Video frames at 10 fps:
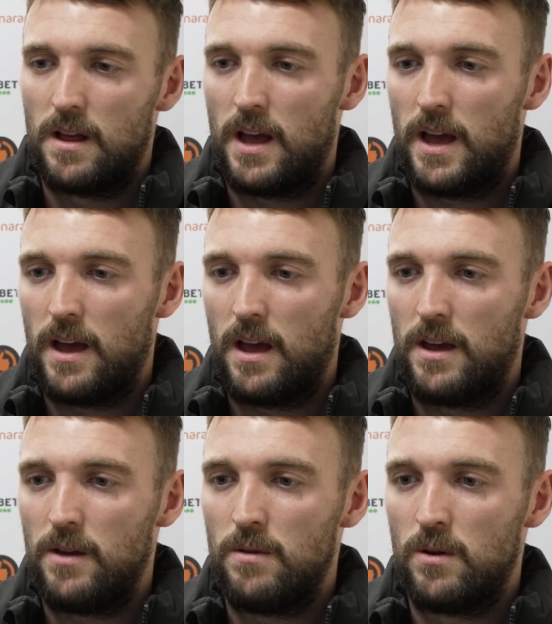
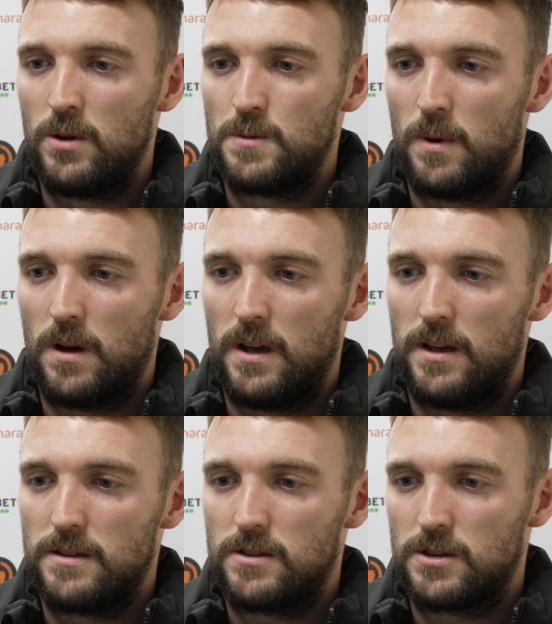Who knows, but
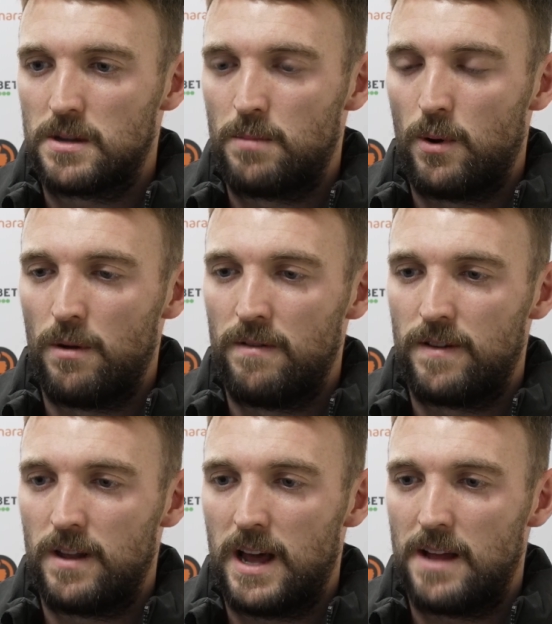it's just important for
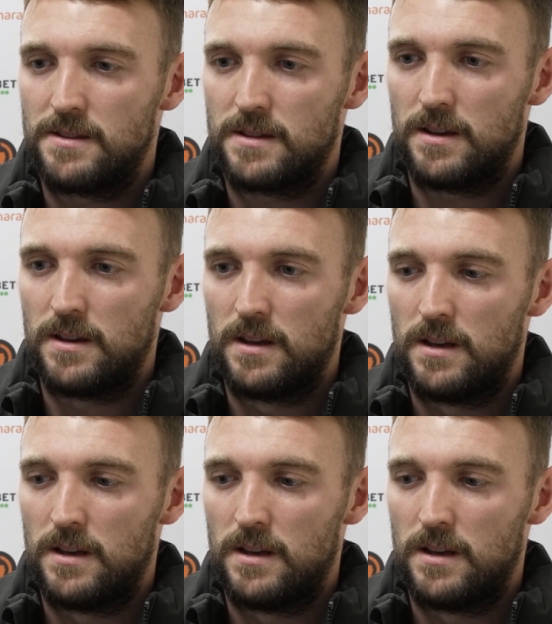the lads to